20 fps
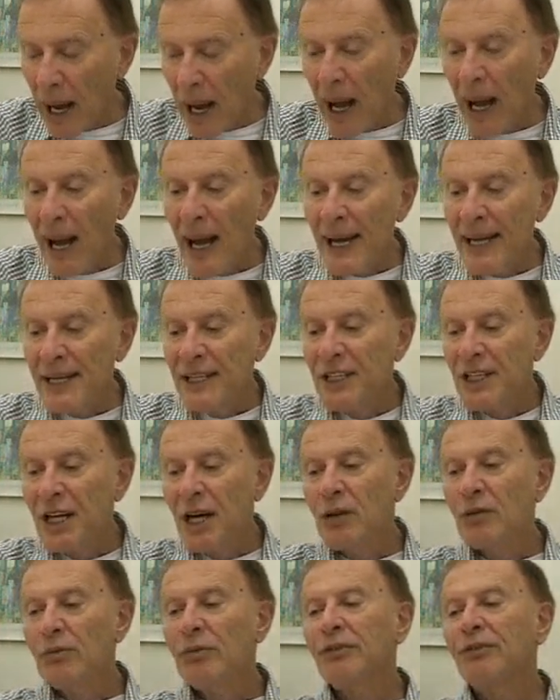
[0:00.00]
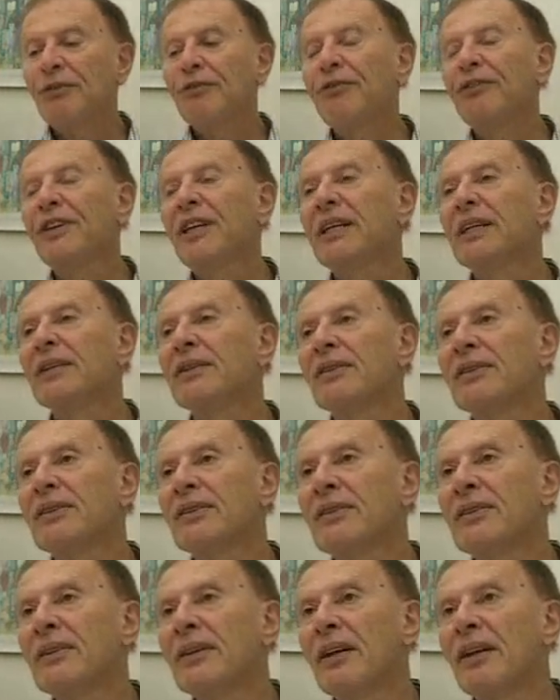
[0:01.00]
I don't
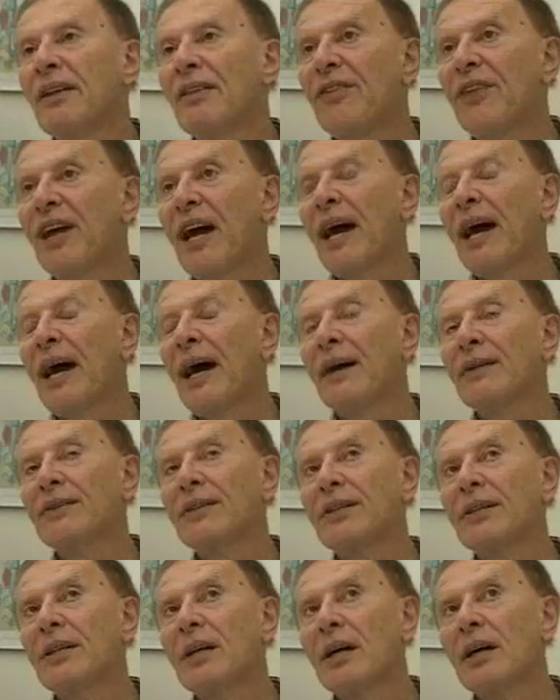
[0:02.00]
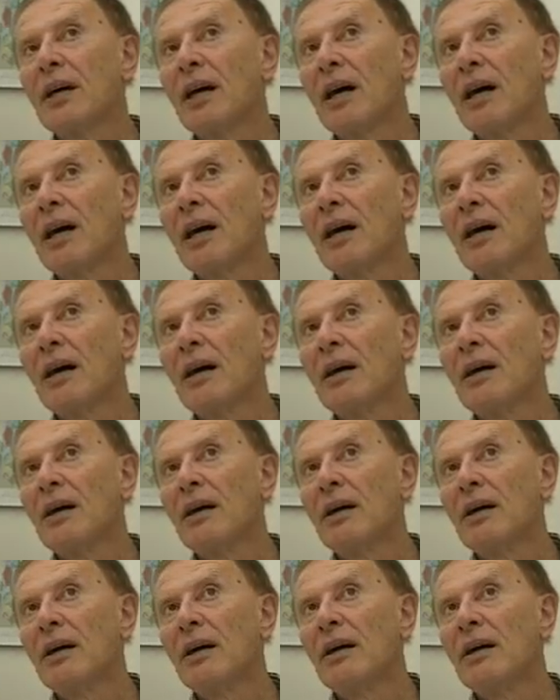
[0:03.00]
feel that
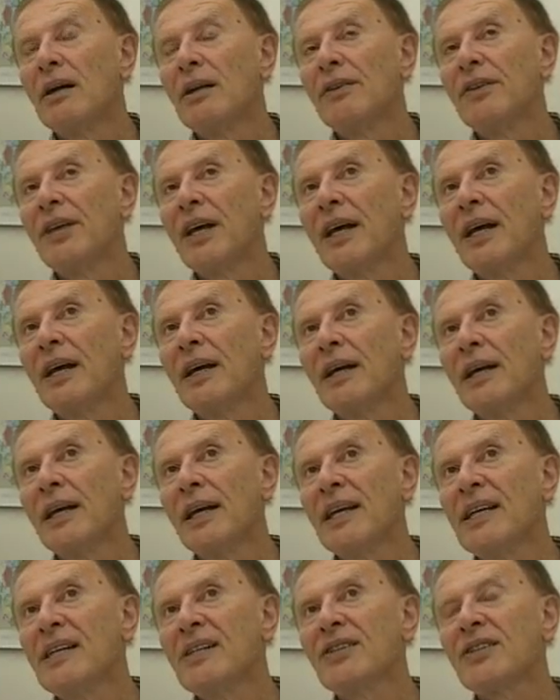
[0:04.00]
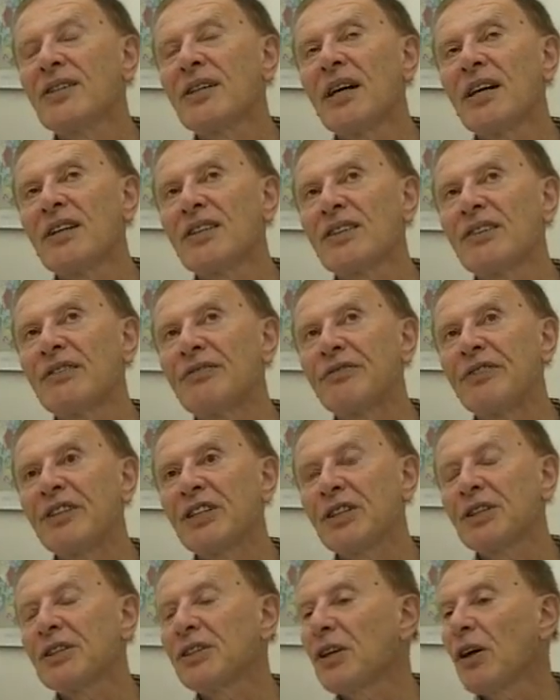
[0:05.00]
there is a
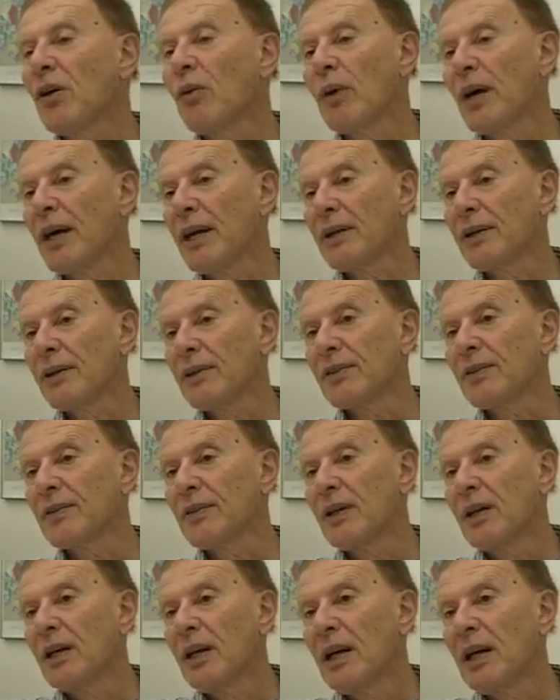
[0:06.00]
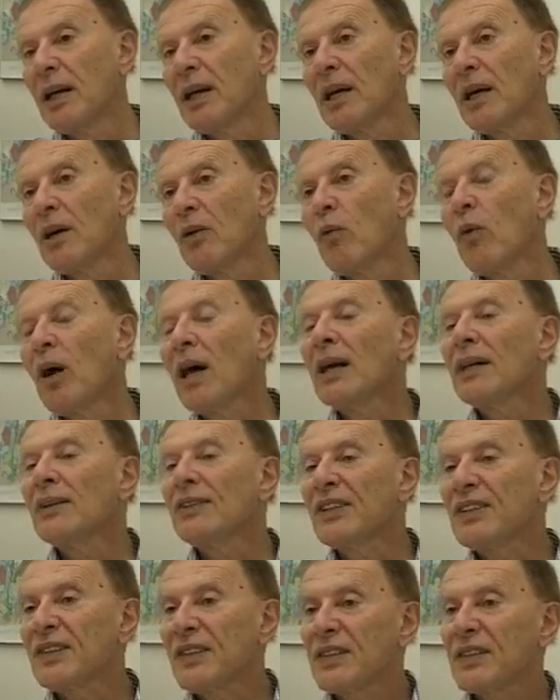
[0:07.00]
sufficient awareness. While
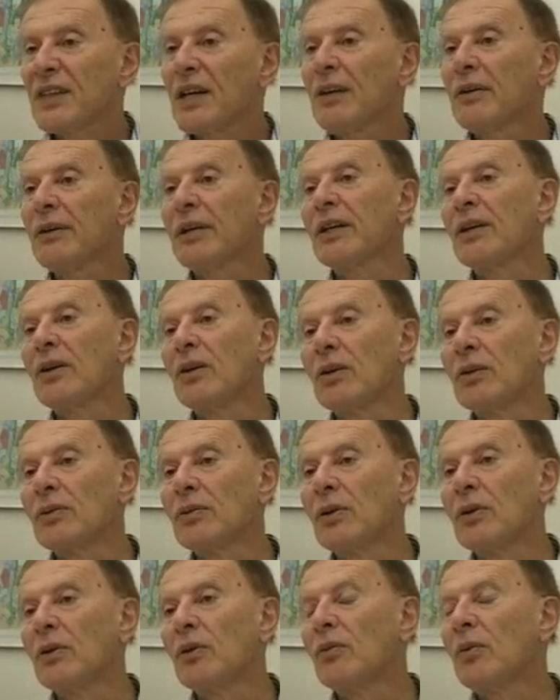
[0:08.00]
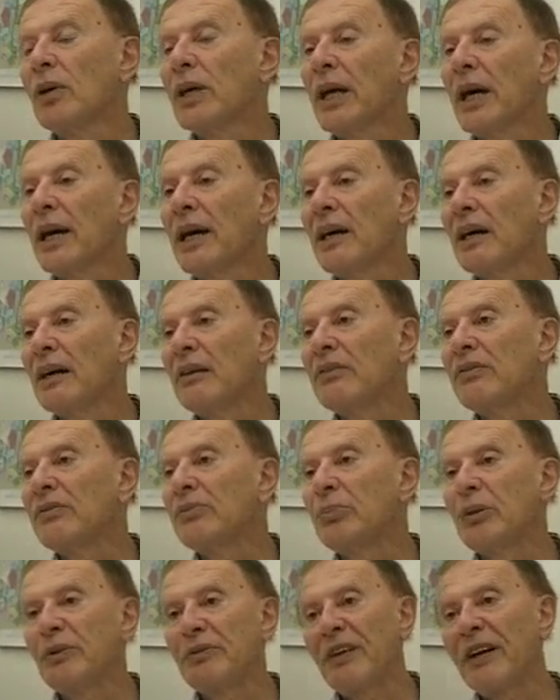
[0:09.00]
this is going on, we have
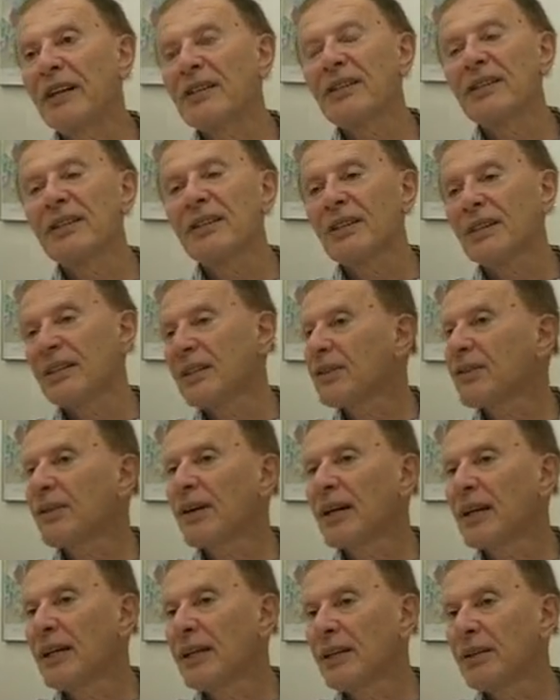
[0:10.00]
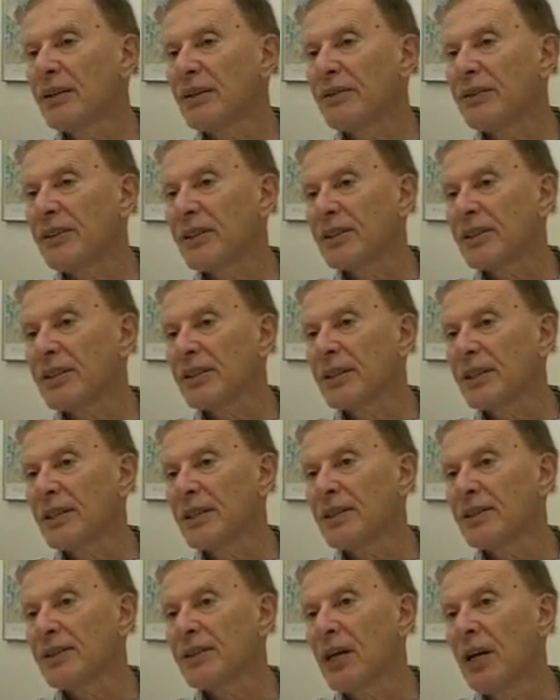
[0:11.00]
professors in Israeli
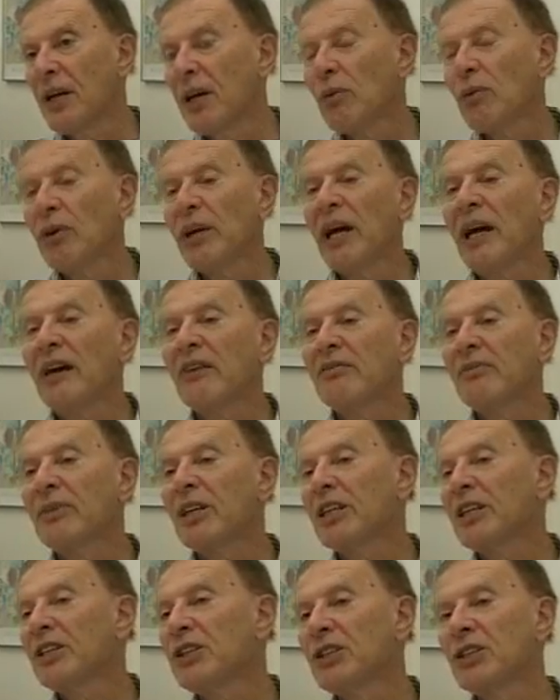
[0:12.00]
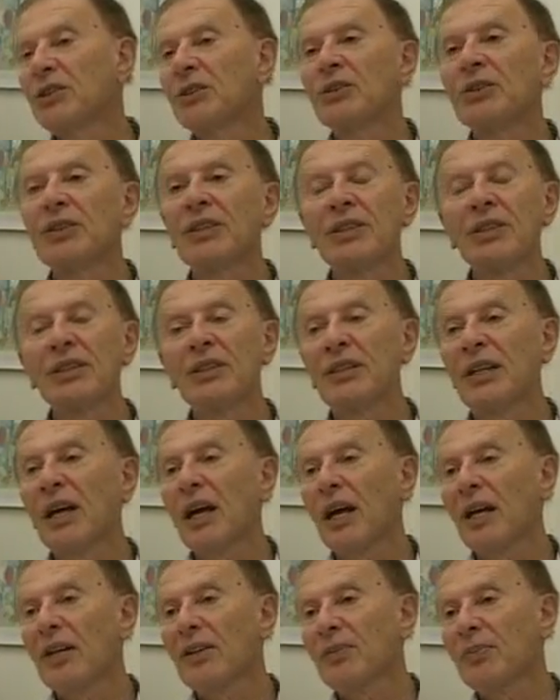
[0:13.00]
universities, we have many Jews in the
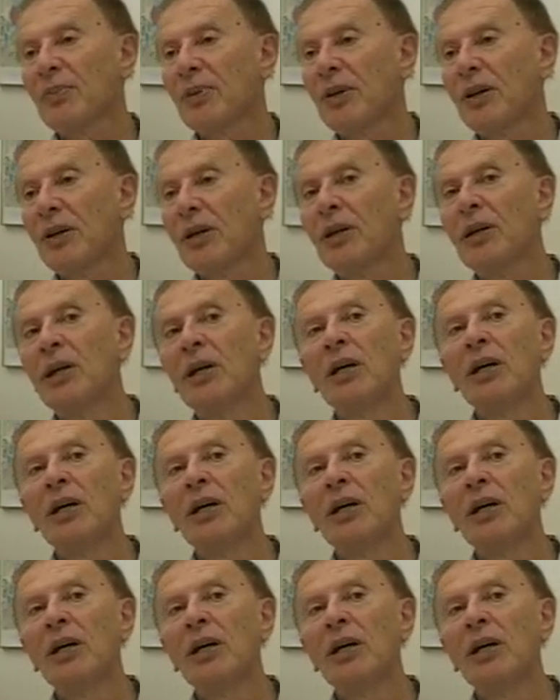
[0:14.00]
diaspora